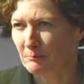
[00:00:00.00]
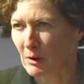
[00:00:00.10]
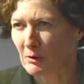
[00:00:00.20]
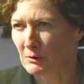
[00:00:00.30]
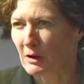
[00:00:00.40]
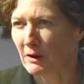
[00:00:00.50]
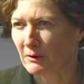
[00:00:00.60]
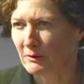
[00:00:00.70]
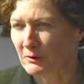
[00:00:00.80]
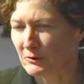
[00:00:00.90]
bar
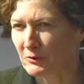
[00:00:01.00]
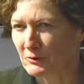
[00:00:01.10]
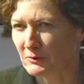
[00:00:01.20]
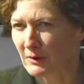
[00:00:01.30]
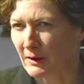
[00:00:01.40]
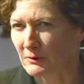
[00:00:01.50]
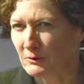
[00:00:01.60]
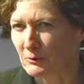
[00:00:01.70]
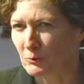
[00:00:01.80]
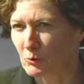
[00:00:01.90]
none, is that